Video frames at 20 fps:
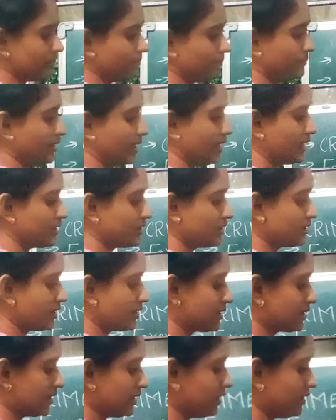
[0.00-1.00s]

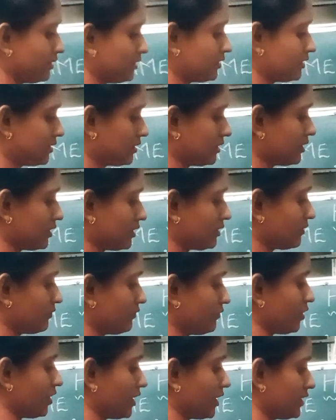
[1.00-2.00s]
Branches in
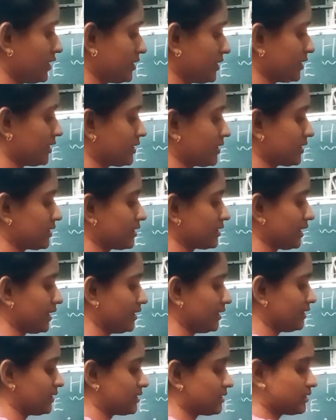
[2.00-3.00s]
forensic
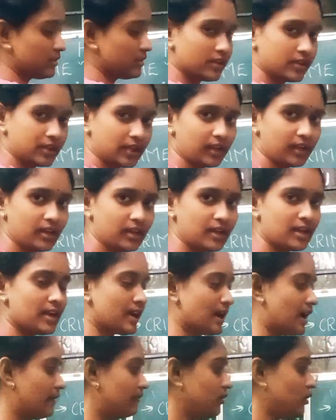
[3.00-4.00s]
science. Okay,
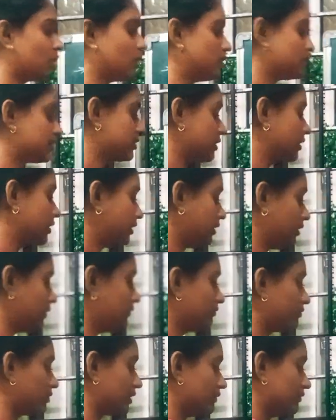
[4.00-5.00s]
and we also learned
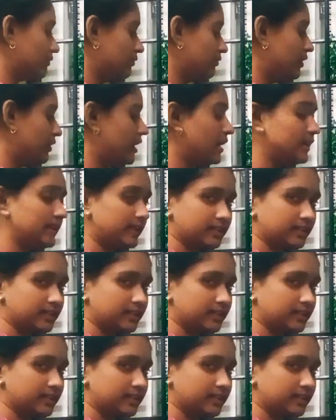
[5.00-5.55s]
from where it